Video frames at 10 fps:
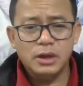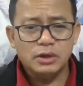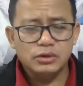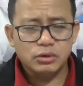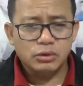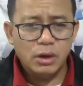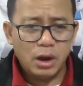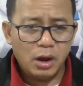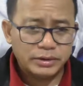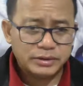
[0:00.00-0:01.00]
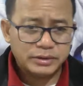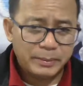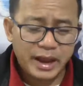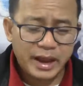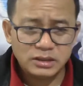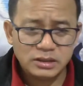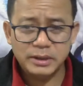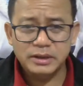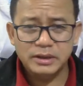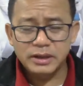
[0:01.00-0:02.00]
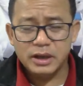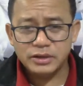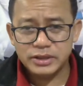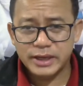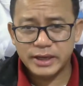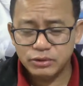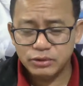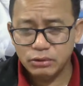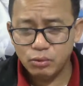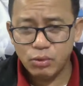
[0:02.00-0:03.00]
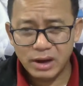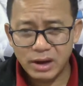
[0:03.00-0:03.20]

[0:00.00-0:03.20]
So our timing has been scheduled 1